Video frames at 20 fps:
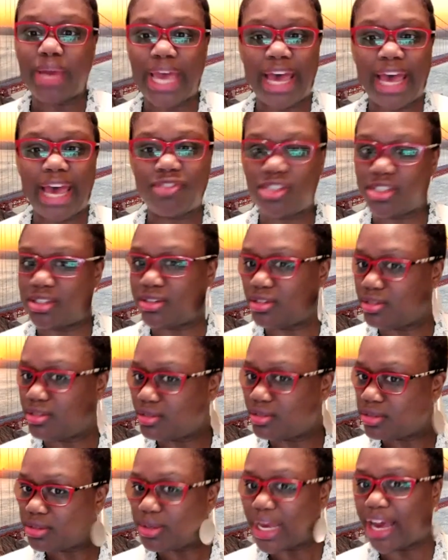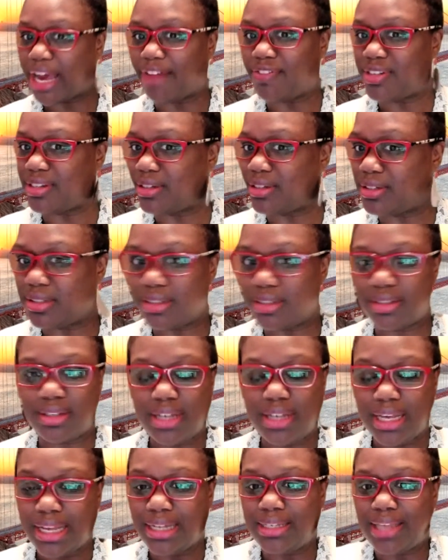have to
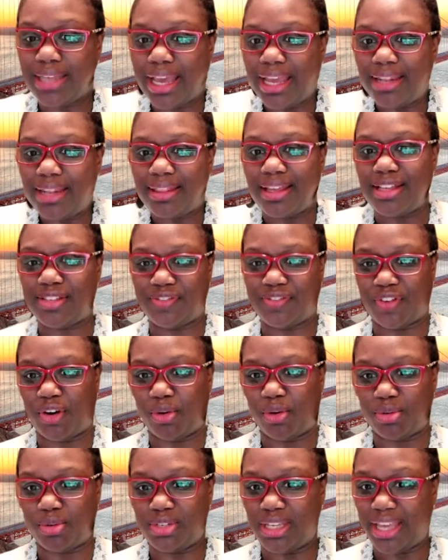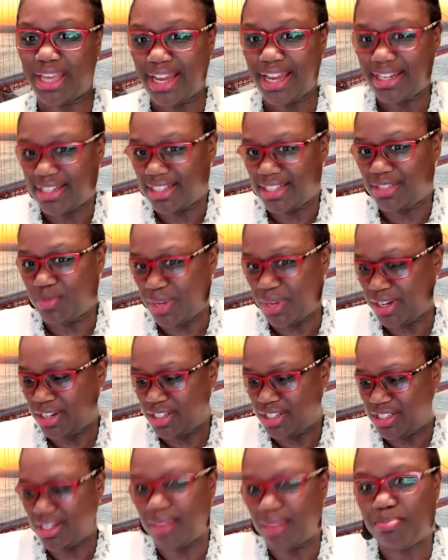date these folks. You can't just want
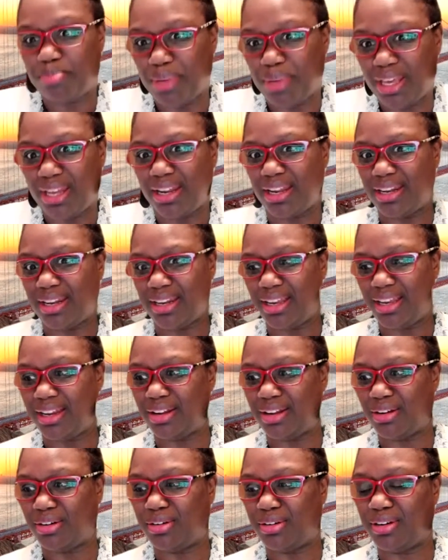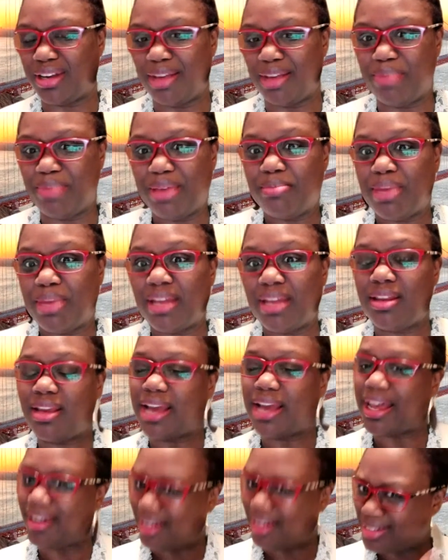to jump in and, commitment. You
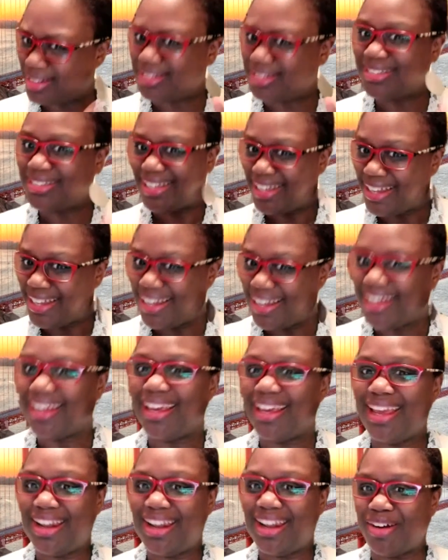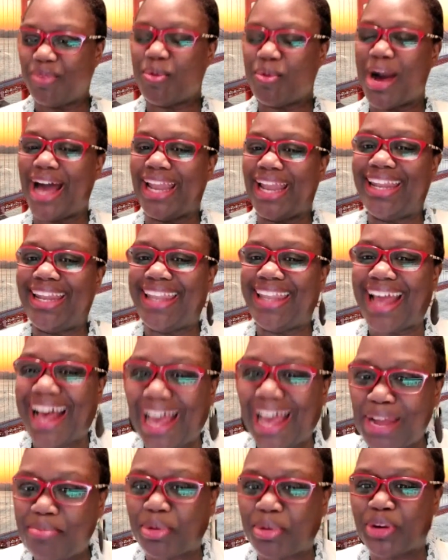gotta, wine and
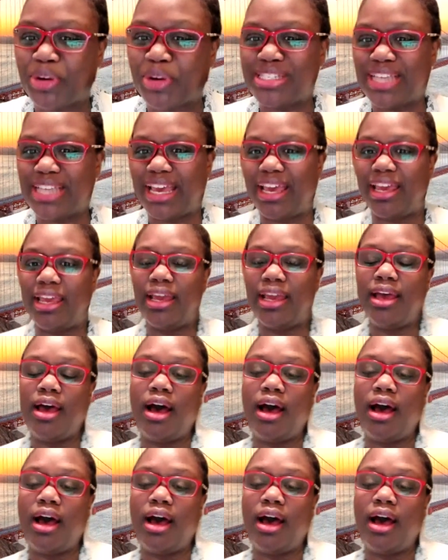dine per se,